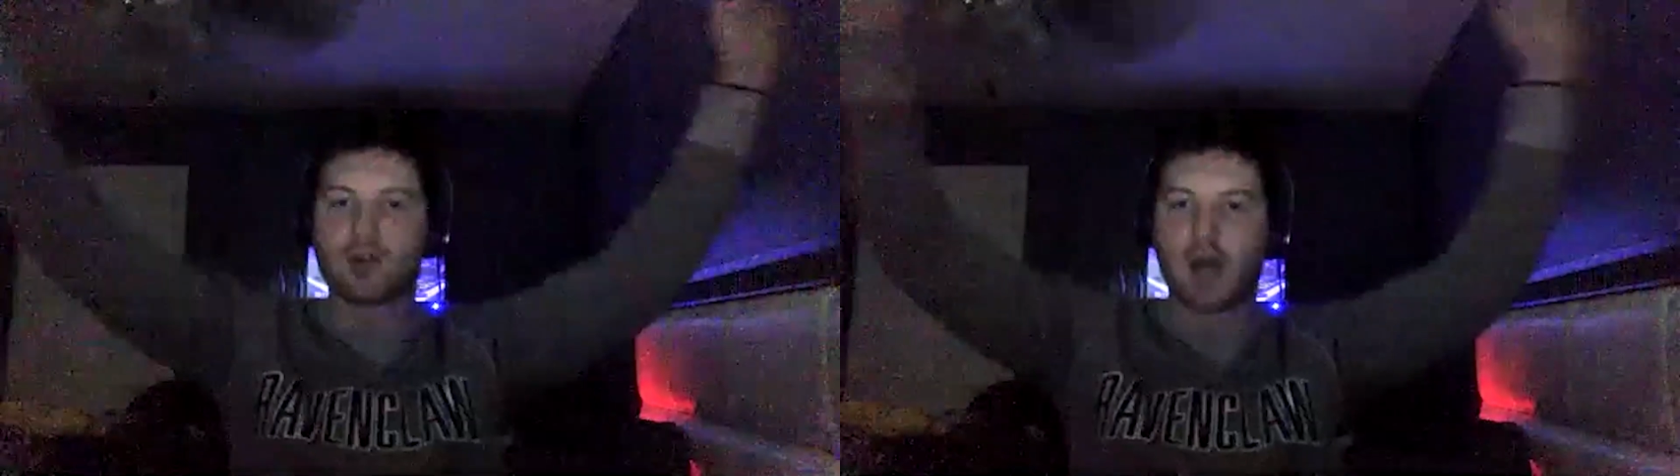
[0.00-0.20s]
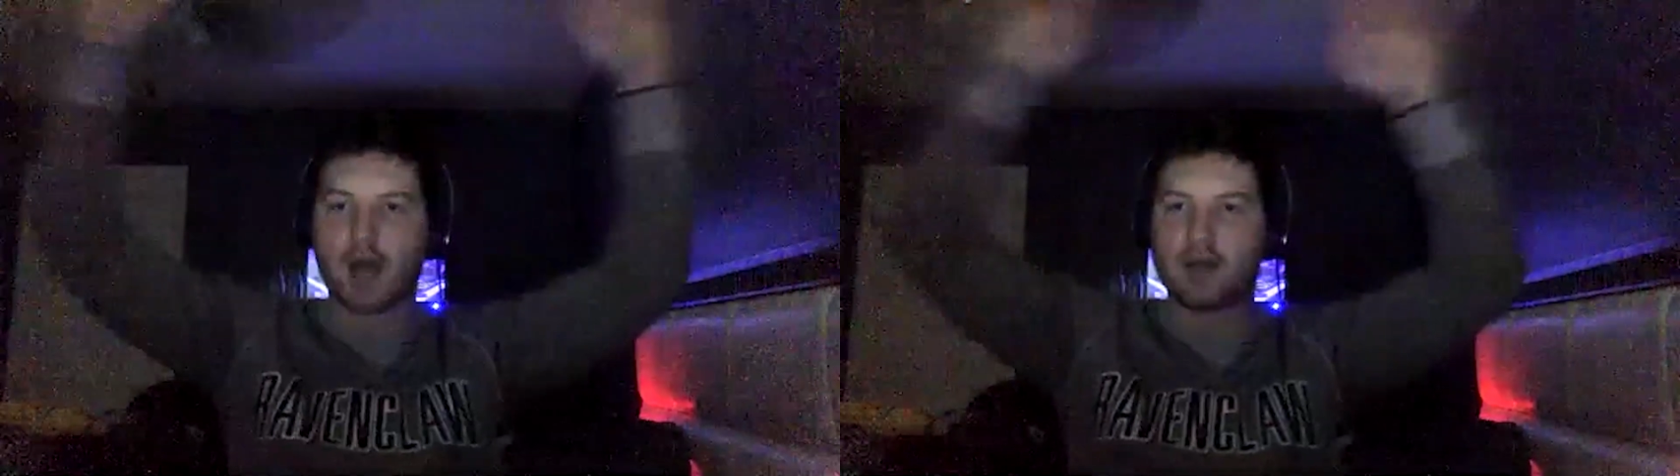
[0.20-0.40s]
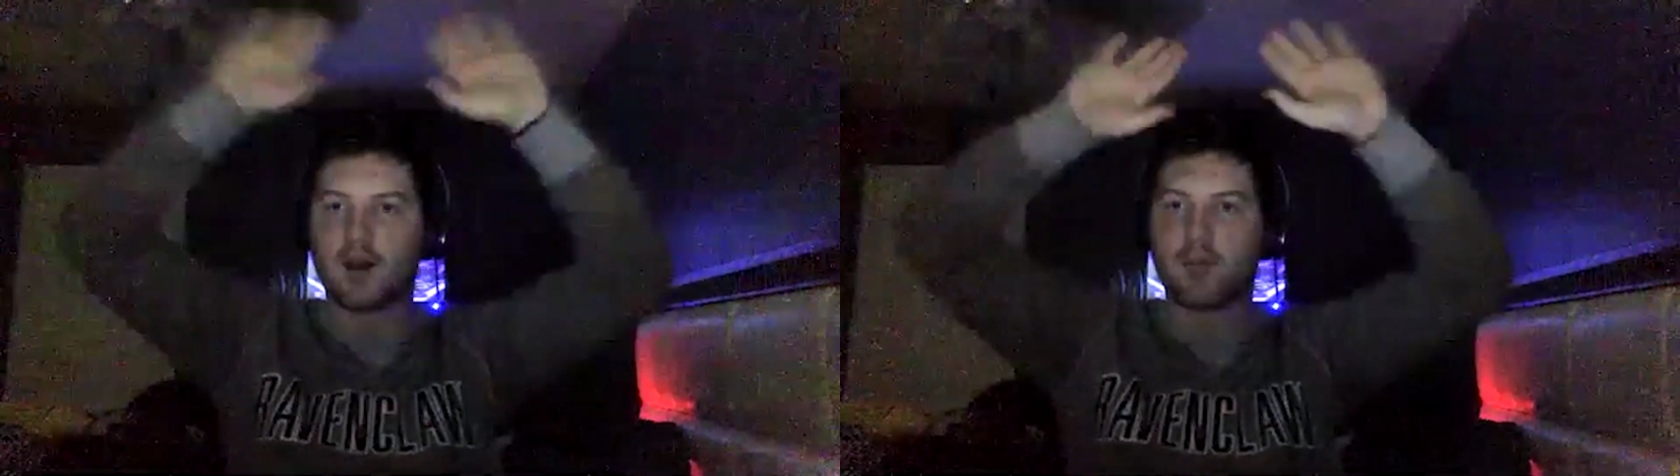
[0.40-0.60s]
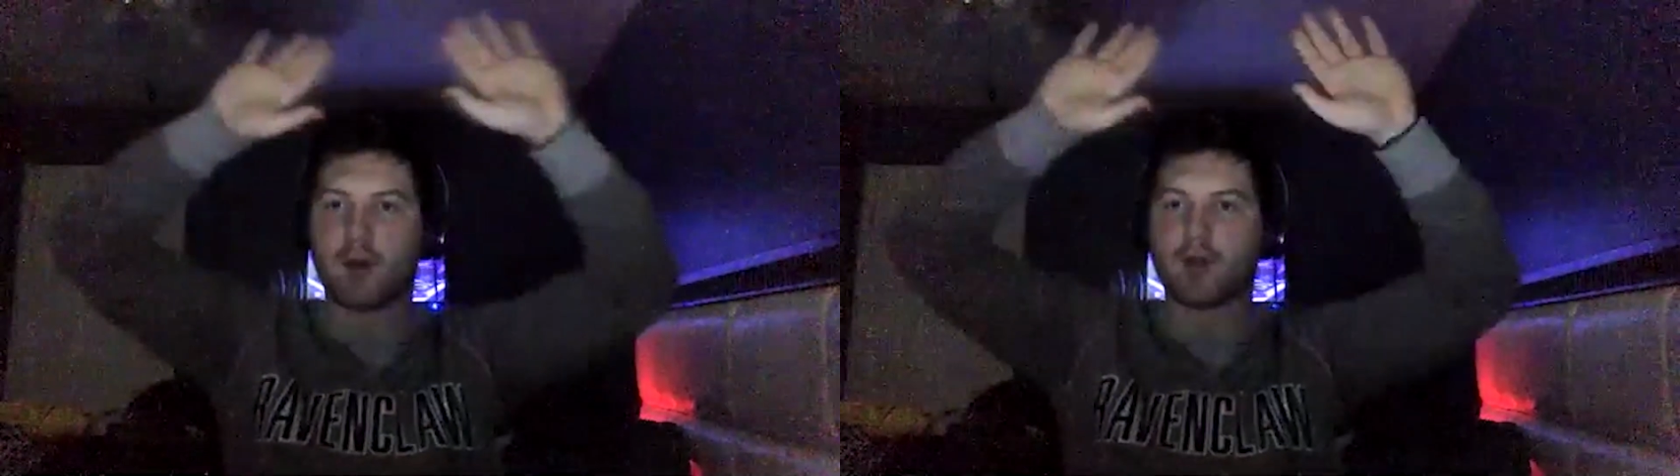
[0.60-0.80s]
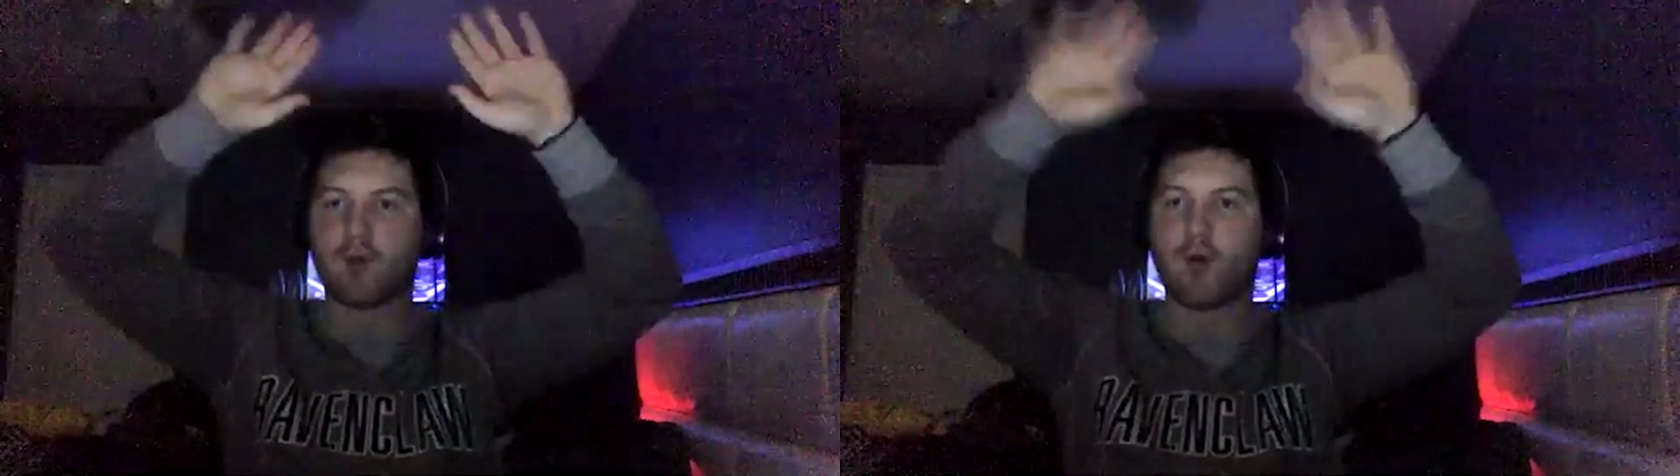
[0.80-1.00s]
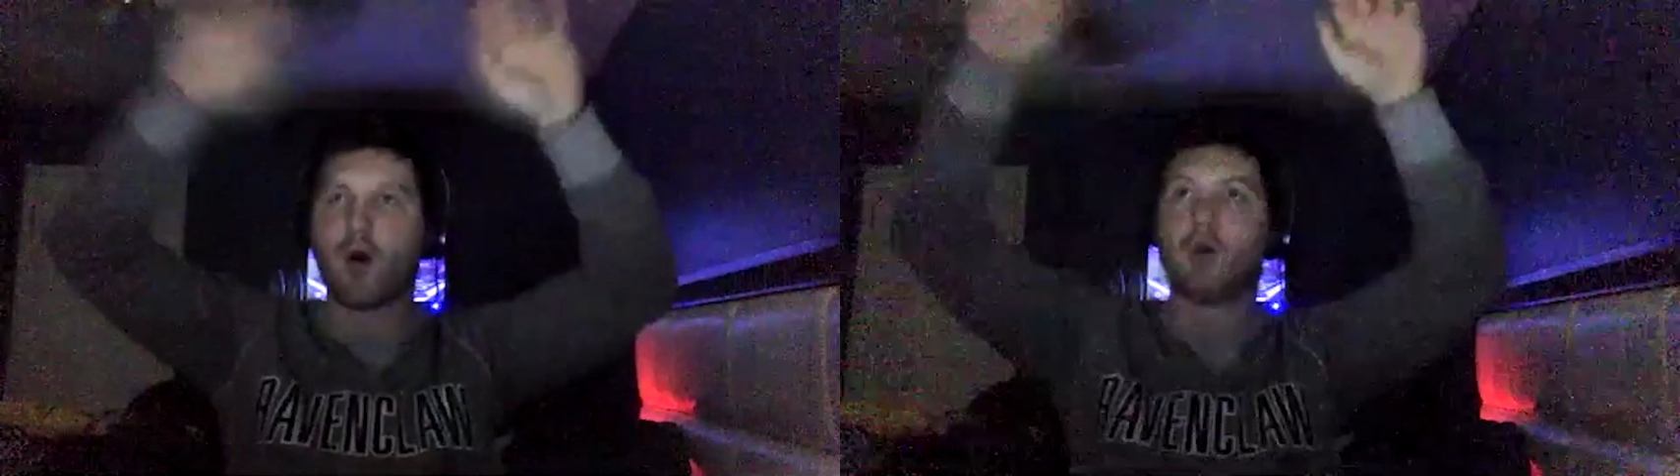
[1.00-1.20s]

lined up on the wall.